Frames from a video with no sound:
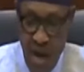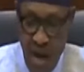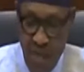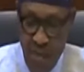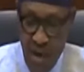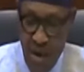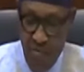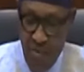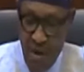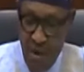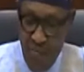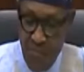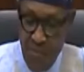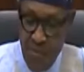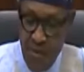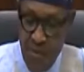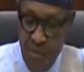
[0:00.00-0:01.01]
I am a
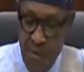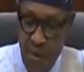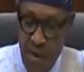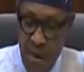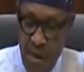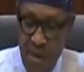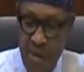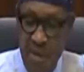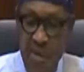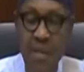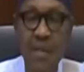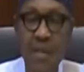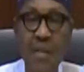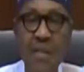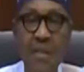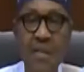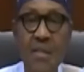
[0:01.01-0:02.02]
firm believer
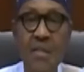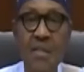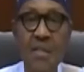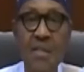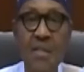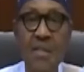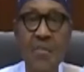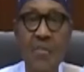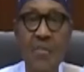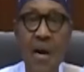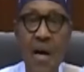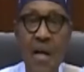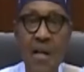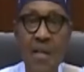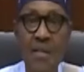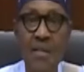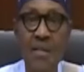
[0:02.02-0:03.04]
in
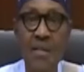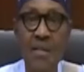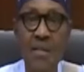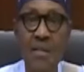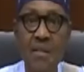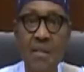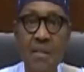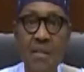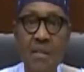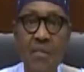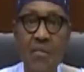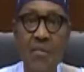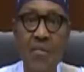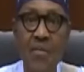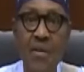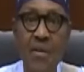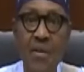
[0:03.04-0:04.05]
transparent,
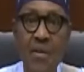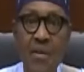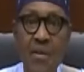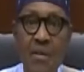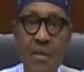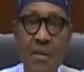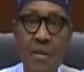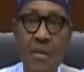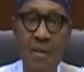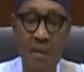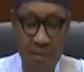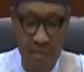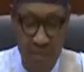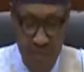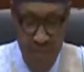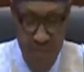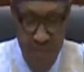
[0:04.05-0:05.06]
free,
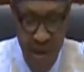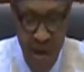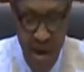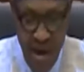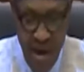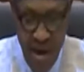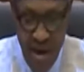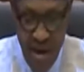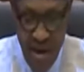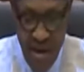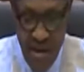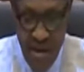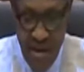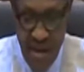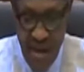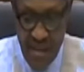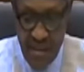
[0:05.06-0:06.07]
fair,
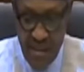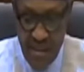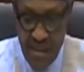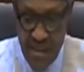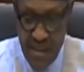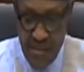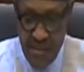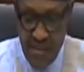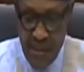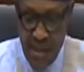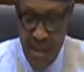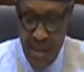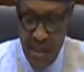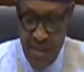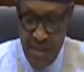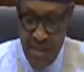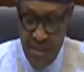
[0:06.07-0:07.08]
and credible
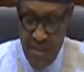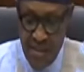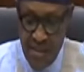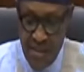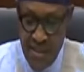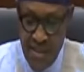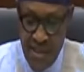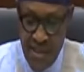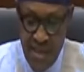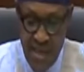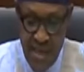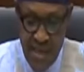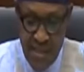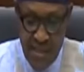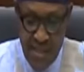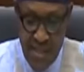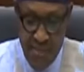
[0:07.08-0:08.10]
elections,
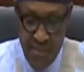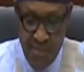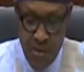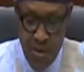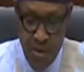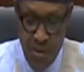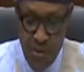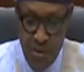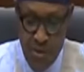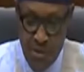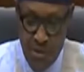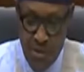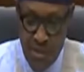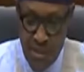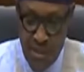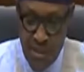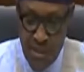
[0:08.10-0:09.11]
as has been
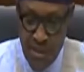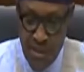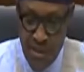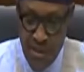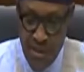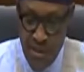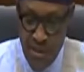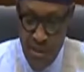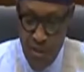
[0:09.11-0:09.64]
demonstrated